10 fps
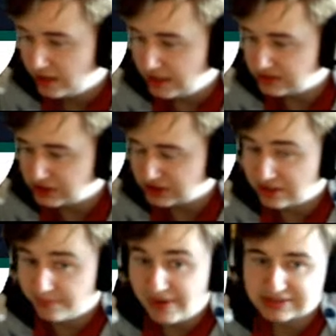It's just
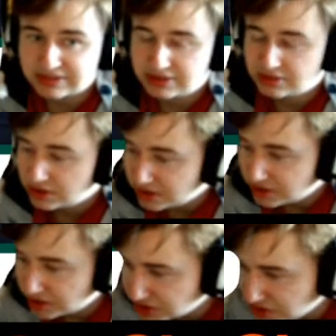a must.
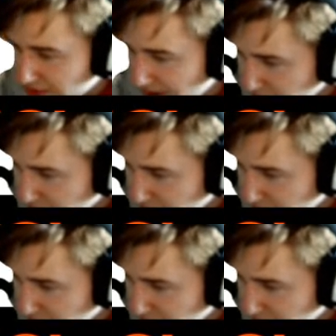There's no other